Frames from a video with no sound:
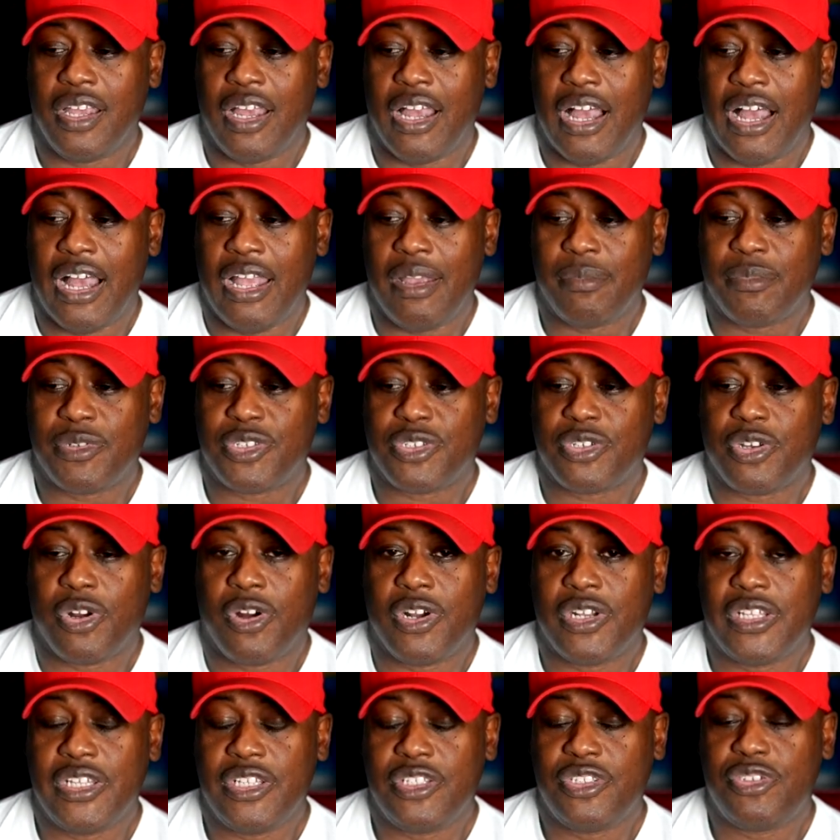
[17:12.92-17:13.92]
I am
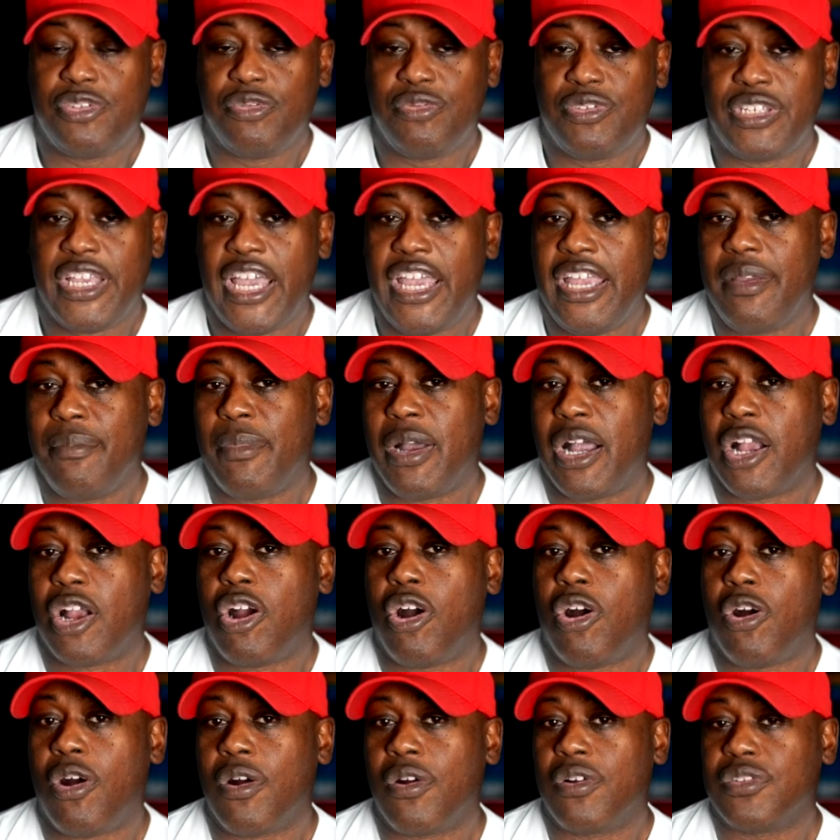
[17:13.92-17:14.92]
starting to take my
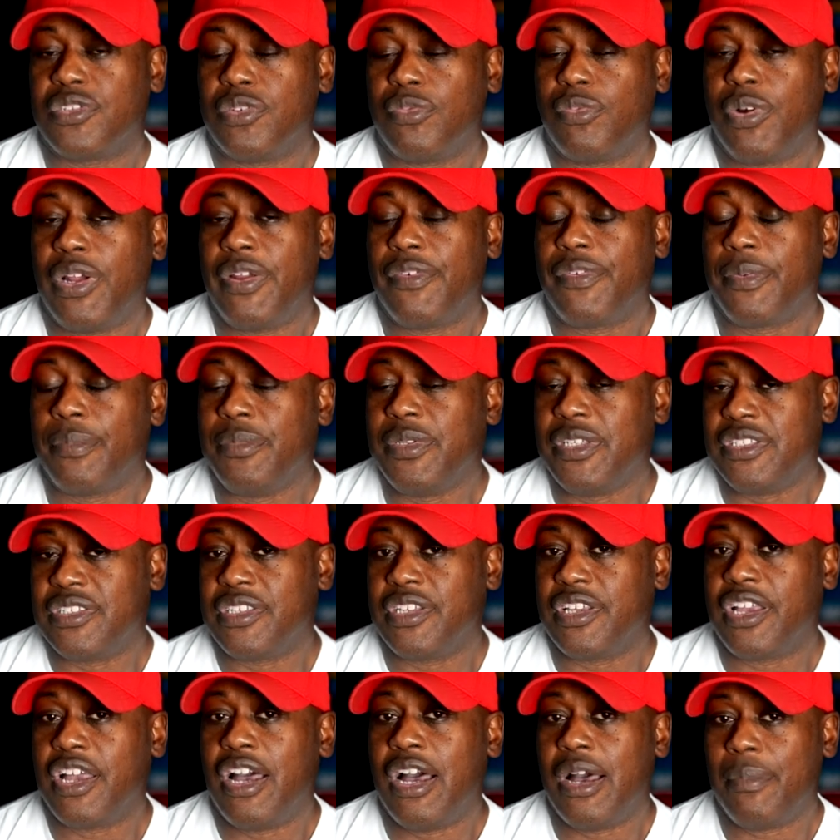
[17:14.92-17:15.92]
cars away from these
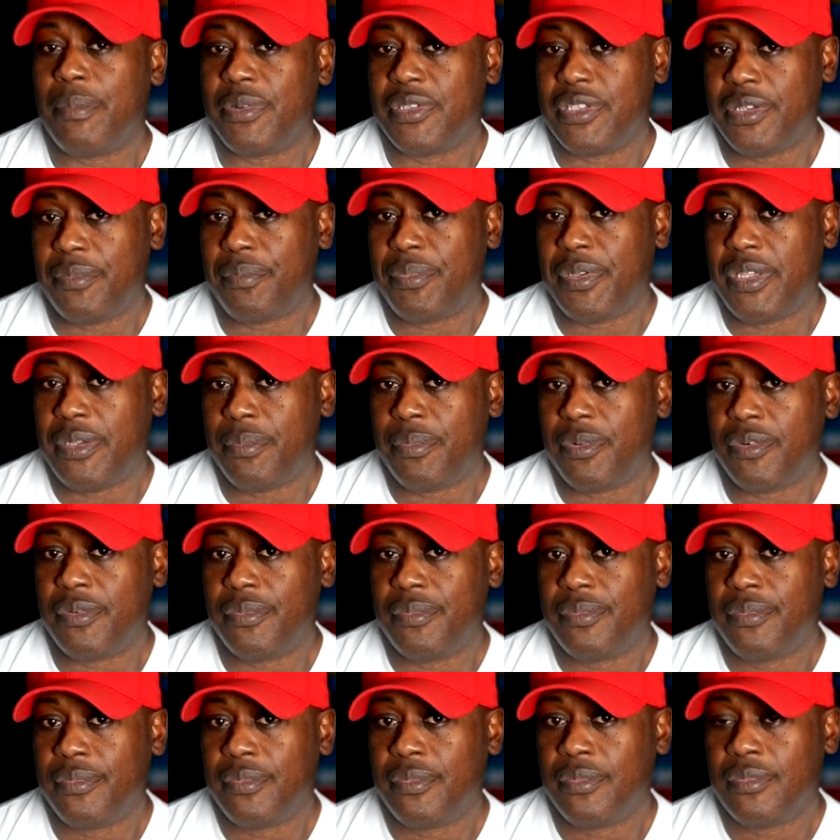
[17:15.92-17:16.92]
incompetent people
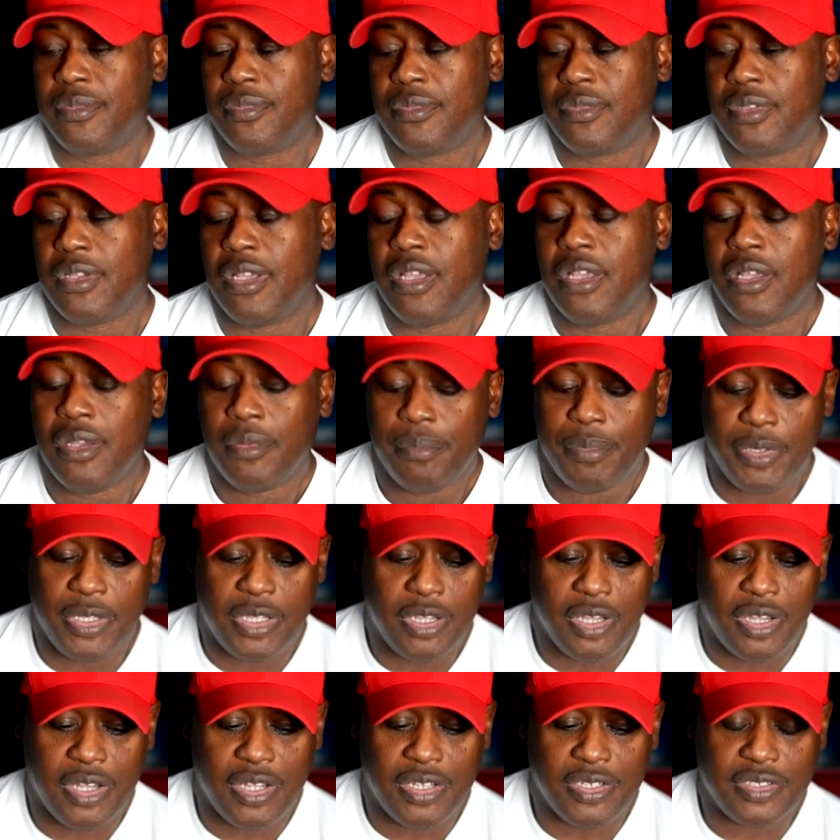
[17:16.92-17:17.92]

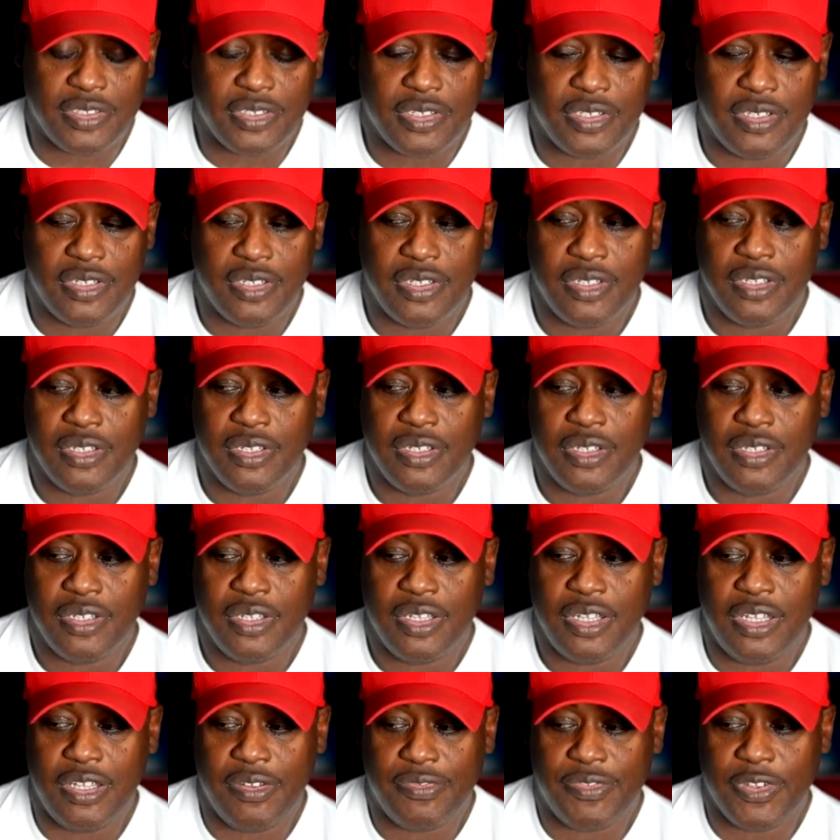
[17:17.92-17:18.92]
because
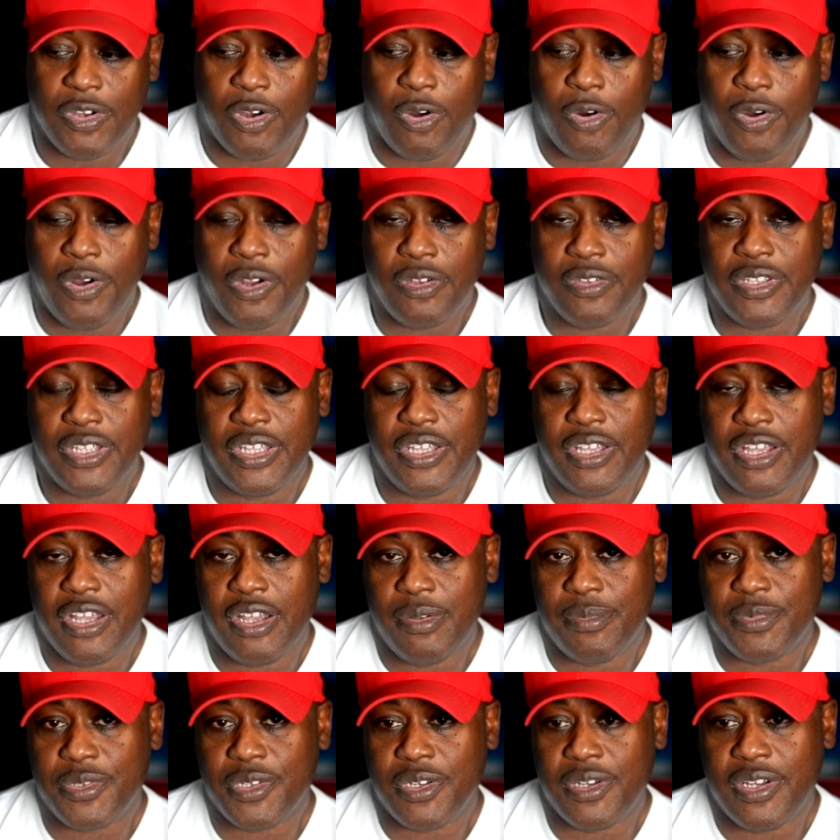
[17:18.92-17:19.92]
if the oil thing
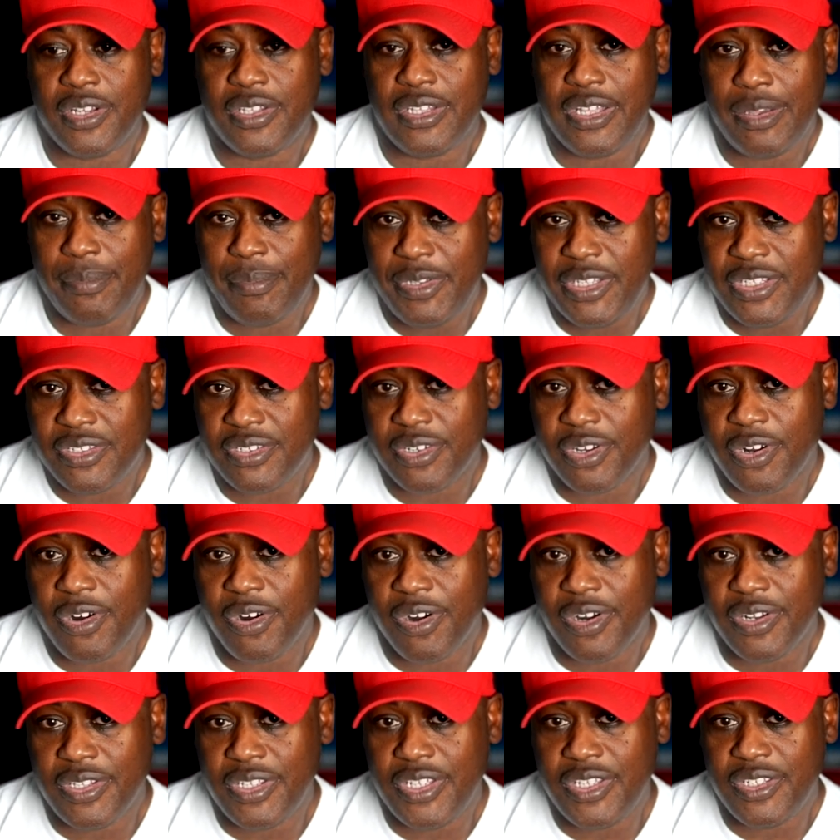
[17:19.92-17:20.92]
comes on, that means the
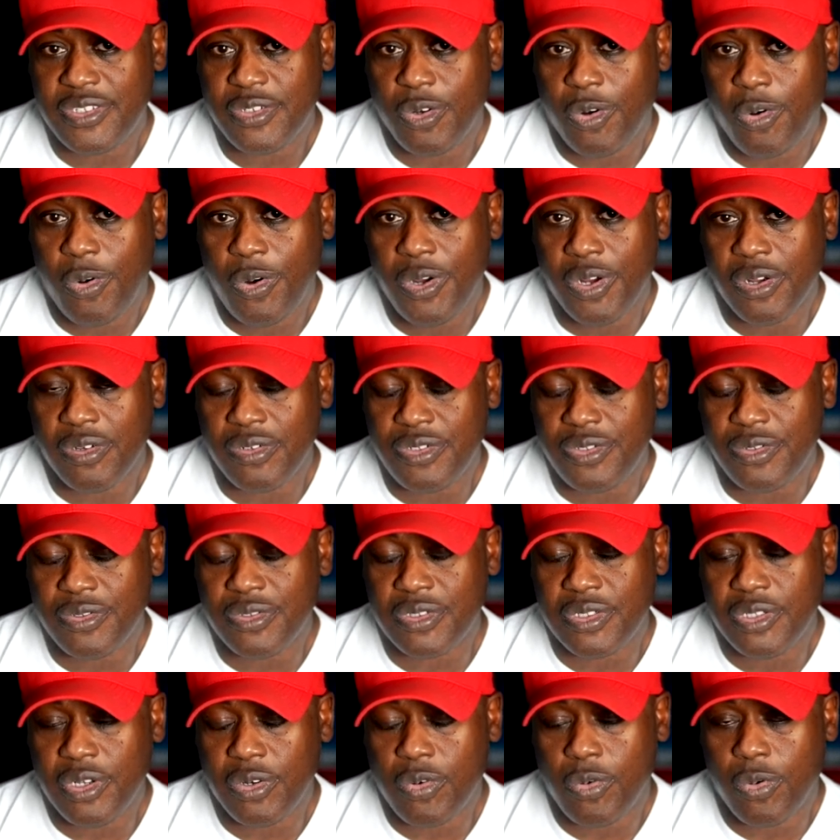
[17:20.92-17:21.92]
car needs oil,
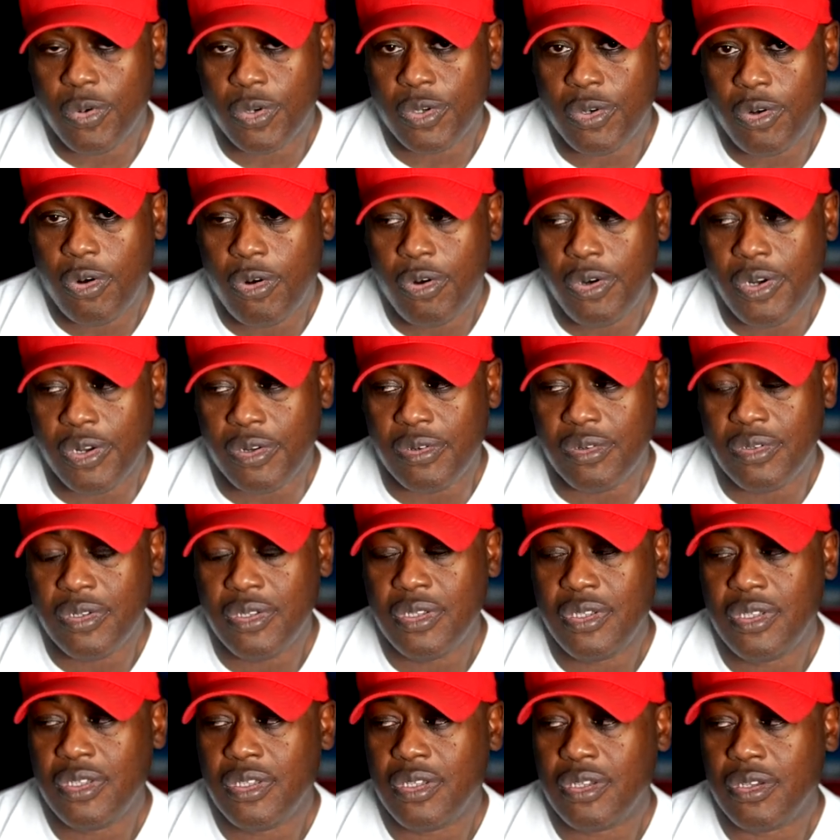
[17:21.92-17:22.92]
usually a quart of oil.
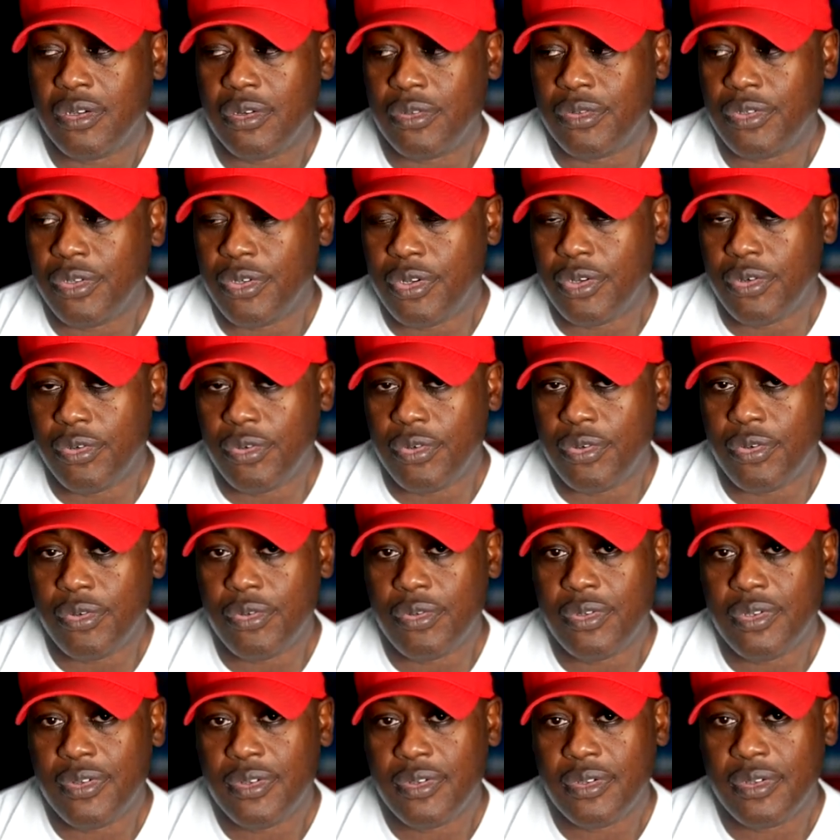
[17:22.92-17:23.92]
Go to
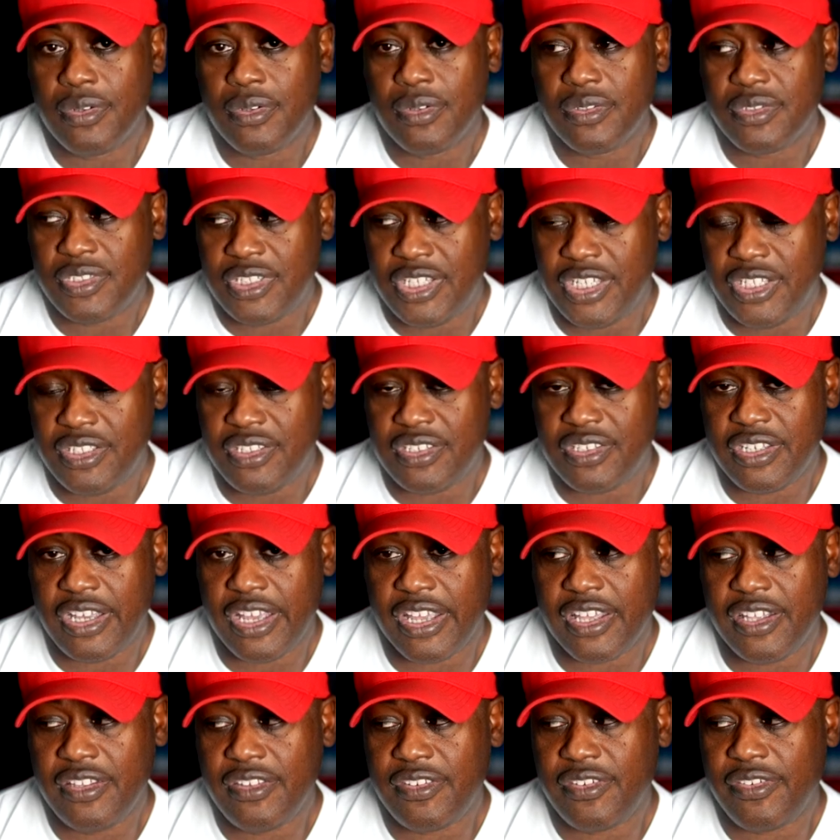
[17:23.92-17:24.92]
Google, 10
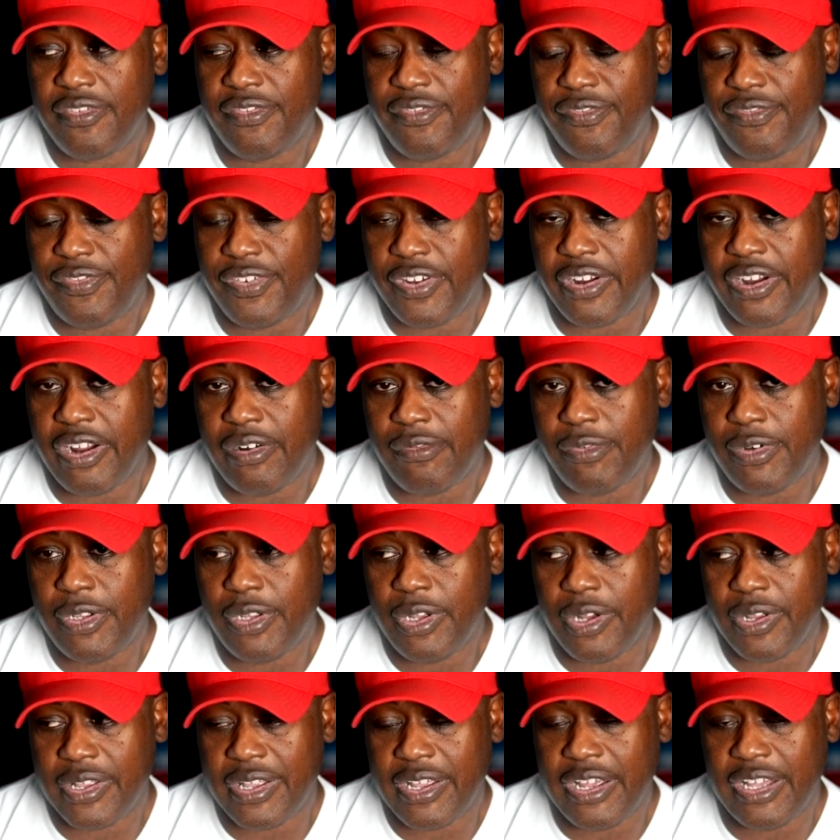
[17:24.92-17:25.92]
seconds, figure out
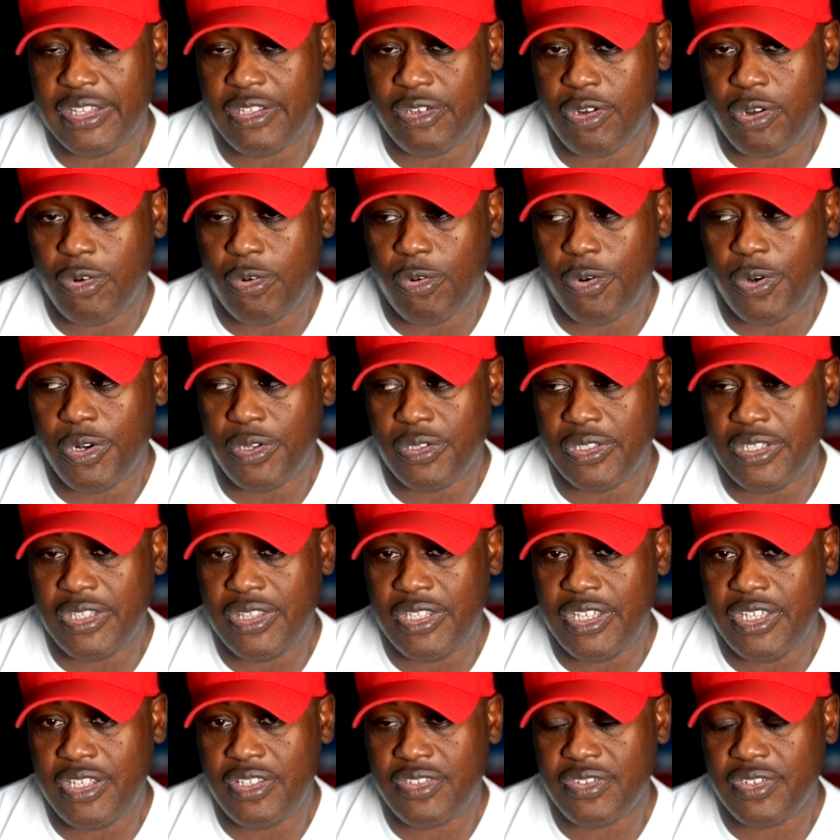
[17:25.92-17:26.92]
what kind of oil it
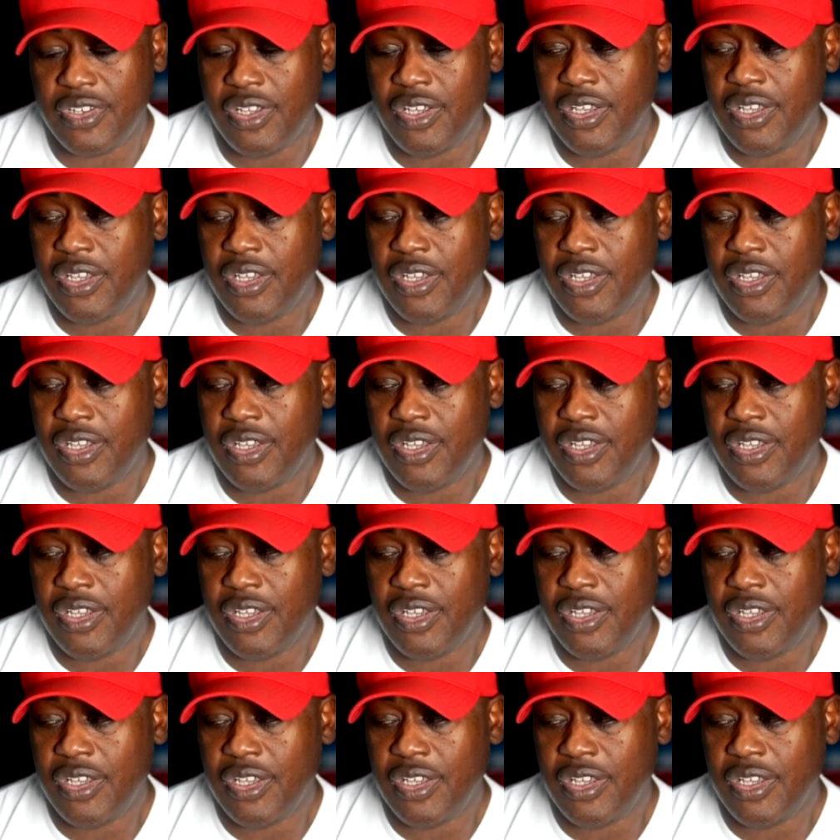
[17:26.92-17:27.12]
needs,